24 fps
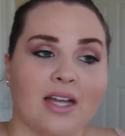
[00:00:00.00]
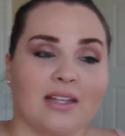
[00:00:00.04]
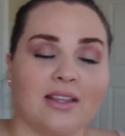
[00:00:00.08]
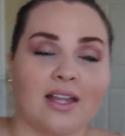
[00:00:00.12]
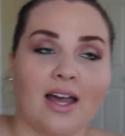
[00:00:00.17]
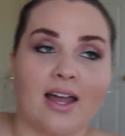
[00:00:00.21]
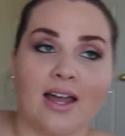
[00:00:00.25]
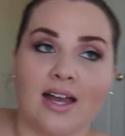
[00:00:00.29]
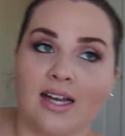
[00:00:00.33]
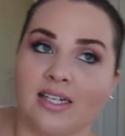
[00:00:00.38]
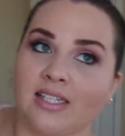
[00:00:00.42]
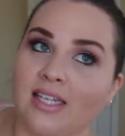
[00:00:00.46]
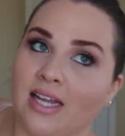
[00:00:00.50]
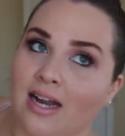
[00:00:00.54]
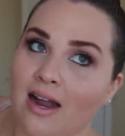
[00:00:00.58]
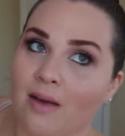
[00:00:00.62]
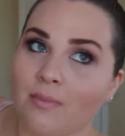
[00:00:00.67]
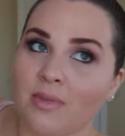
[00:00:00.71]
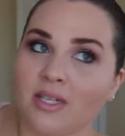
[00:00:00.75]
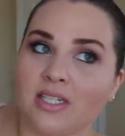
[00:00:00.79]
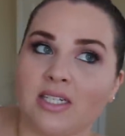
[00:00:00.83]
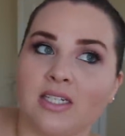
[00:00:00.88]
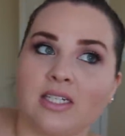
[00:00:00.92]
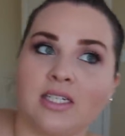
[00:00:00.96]
like I said,
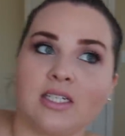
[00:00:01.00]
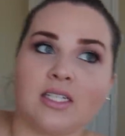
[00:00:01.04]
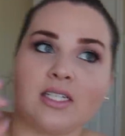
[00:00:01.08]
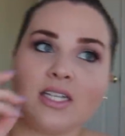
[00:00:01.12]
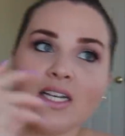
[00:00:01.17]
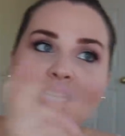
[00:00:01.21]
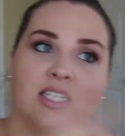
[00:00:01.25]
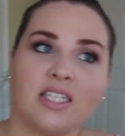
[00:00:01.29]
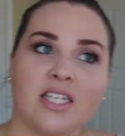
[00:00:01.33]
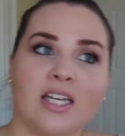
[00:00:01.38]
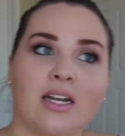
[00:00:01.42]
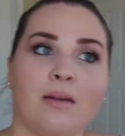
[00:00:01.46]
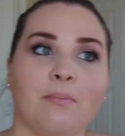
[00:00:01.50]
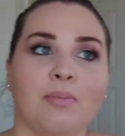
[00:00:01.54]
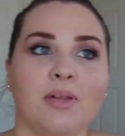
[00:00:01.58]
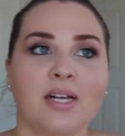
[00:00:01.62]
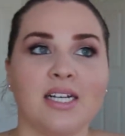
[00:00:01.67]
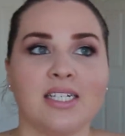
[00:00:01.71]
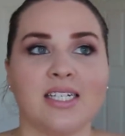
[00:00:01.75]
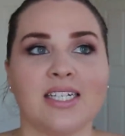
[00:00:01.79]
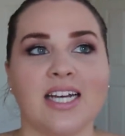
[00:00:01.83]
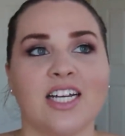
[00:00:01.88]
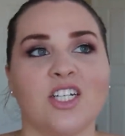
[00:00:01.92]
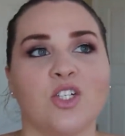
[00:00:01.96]
I'm a 16 and
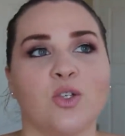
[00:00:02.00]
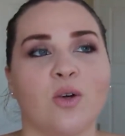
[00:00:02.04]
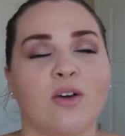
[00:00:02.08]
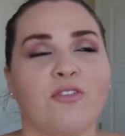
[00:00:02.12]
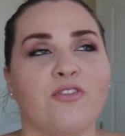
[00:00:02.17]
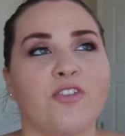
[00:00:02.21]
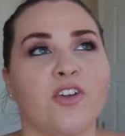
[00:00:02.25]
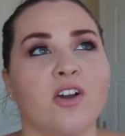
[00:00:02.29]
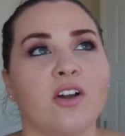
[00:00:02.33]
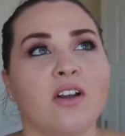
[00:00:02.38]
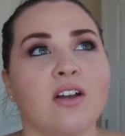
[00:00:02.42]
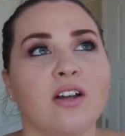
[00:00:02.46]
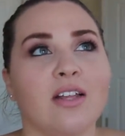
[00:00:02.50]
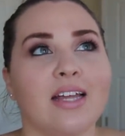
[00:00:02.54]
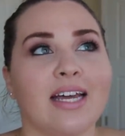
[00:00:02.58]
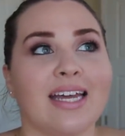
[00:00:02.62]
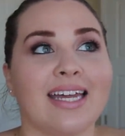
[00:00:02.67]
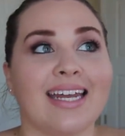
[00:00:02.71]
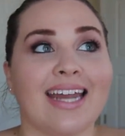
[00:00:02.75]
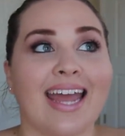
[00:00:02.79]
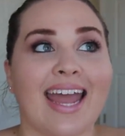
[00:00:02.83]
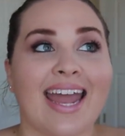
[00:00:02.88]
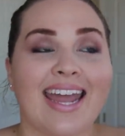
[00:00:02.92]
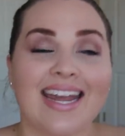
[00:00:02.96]
plus size, so if you're
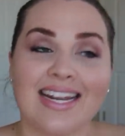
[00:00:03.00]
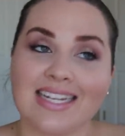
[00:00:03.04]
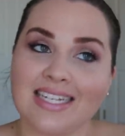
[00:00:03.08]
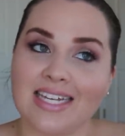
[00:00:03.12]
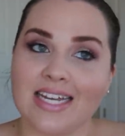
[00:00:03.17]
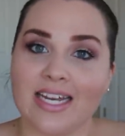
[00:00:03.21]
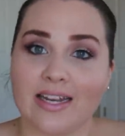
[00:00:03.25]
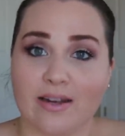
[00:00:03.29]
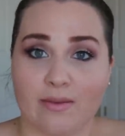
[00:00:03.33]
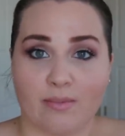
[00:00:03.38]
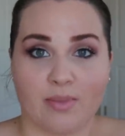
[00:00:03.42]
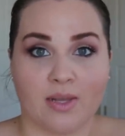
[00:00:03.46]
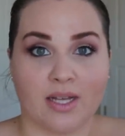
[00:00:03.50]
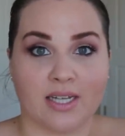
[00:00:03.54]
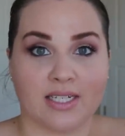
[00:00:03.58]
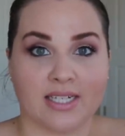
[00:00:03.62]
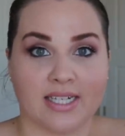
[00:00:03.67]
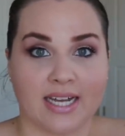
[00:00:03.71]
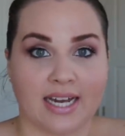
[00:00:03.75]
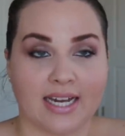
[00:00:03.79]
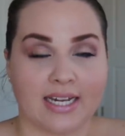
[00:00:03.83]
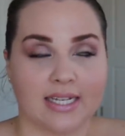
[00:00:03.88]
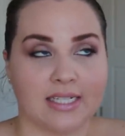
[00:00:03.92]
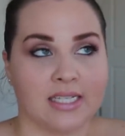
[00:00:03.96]
like an 18 and plus
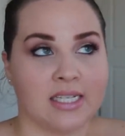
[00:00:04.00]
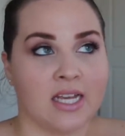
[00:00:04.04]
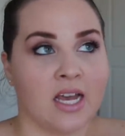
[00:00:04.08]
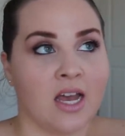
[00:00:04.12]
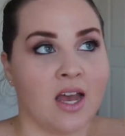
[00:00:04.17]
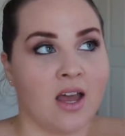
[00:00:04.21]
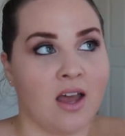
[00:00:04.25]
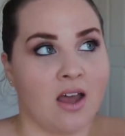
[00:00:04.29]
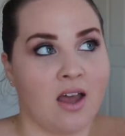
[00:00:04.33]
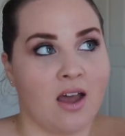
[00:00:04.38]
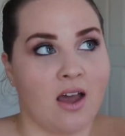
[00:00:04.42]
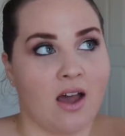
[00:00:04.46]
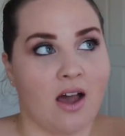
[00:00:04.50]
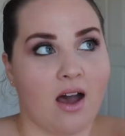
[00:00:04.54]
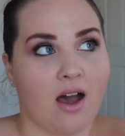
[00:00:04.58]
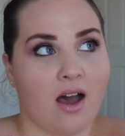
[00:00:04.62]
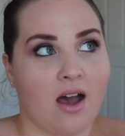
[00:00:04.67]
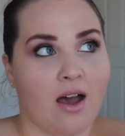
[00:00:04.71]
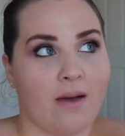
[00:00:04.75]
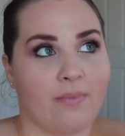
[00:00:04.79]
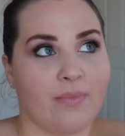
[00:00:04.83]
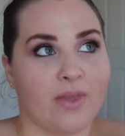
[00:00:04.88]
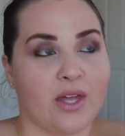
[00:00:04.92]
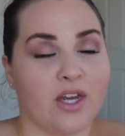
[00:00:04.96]
size,
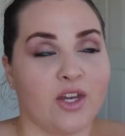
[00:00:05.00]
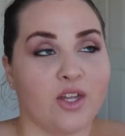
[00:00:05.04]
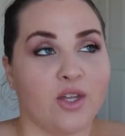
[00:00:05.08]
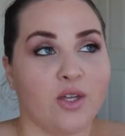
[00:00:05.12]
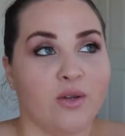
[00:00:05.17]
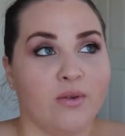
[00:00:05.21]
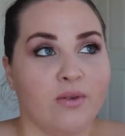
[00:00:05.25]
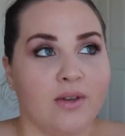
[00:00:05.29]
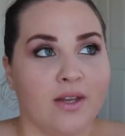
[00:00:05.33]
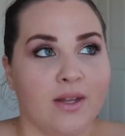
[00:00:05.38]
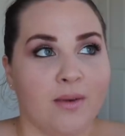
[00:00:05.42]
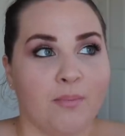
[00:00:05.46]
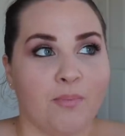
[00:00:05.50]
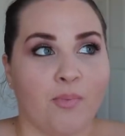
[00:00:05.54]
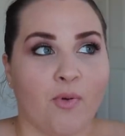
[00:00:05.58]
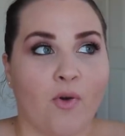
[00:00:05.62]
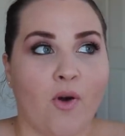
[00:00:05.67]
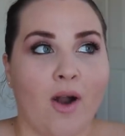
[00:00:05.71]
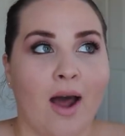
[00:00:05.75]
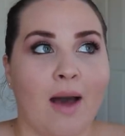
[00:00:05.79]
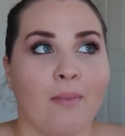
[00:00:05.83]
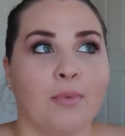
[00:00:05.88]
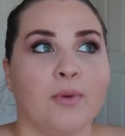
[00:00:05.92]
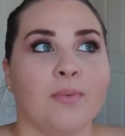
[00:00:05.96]
then you can
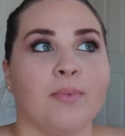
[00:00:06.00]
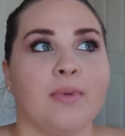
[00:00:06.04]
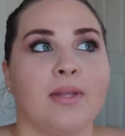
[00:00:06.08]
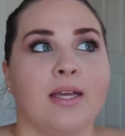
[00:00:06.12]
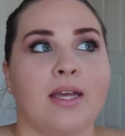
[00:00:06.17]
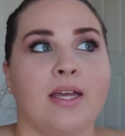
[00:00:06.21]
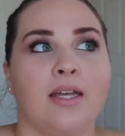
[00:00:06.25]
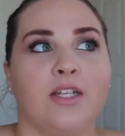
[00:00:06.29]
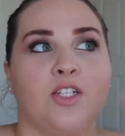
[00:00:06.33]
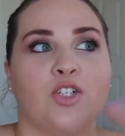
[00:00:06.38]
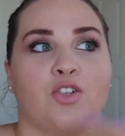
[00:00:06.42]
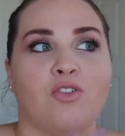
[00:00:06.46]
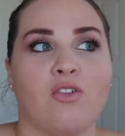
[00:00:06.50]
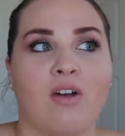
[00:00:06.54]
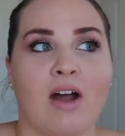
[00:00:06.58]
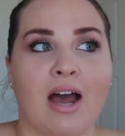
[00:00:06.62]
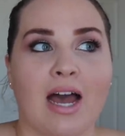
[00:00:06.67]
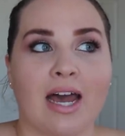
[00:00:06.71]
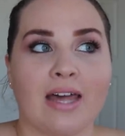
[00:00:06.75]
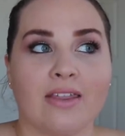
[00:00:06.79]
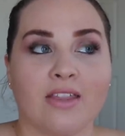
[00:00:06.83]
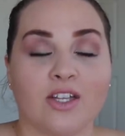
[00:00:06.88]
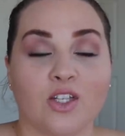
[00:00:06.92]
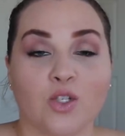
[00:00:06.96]
probably
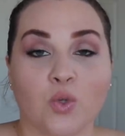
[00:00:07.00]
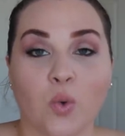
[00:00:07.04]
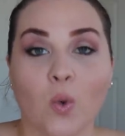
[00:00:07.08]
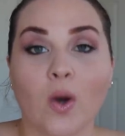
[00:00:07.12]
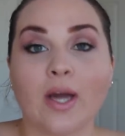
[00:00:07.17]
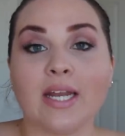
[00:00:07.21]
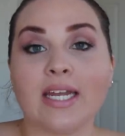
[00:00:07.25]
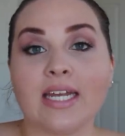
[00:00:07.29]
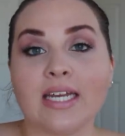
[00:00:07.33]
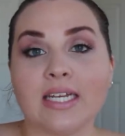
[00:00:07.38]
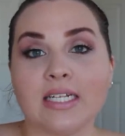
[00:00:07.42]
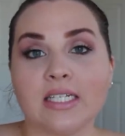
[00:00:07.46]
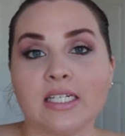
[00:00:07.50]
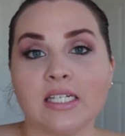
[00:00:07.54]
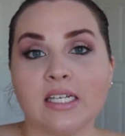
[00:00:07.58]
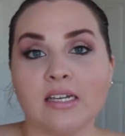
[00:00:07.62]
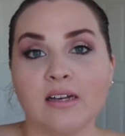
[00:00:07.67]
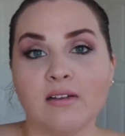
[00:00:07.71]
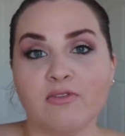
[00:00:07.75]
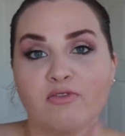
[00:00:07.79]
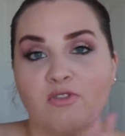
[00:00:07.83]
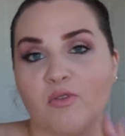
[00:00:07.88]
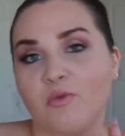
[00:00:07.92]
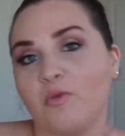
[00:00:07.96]
try the 20s
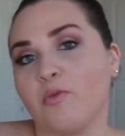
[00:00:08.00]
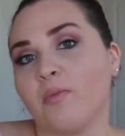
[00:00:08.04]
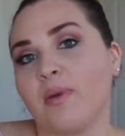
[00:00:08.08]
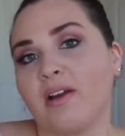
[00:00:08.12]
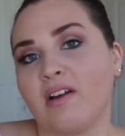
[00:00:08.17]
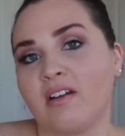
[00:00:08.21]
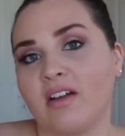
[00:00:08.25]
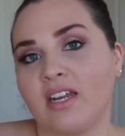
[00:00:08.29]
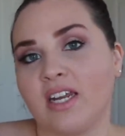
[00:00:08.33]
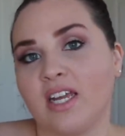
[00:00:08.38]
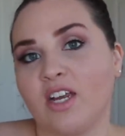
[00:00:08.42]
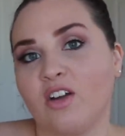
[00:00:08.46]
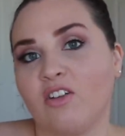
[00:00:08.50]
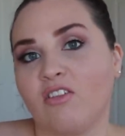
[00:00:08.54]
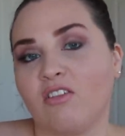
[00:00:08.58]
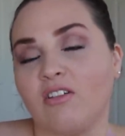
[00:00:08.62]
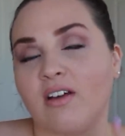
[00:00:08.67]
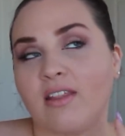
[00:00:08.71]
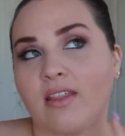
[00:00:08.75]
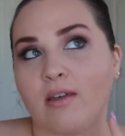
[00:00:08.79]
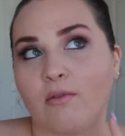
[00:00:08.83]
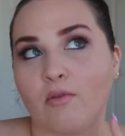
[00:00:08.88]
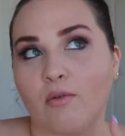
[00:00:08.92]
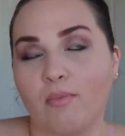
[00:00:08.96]
from American
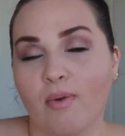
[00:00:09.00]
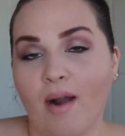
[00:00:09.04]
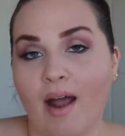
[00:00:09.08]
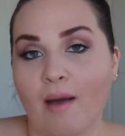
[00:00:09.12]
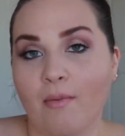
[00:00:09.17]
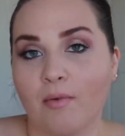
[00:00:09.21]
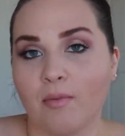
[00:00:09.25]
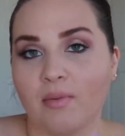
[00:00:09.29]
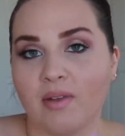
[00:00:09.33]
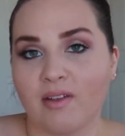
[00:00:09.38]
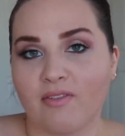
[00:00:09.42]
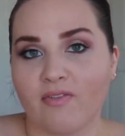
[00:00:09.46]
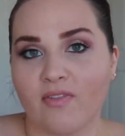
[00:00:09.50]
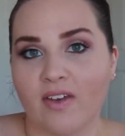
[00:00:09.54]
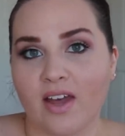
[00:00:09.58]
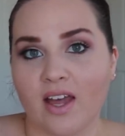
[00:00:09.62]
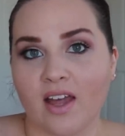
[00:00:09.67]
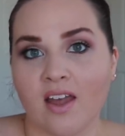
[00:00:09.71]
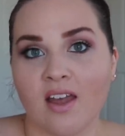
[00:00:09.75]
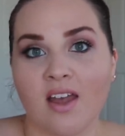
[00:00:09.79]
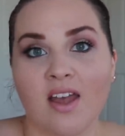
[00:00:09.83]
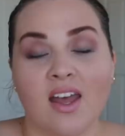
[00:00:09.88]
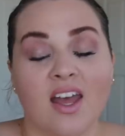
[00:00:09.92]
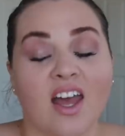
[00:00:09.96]
Eagle, and they will probably fit.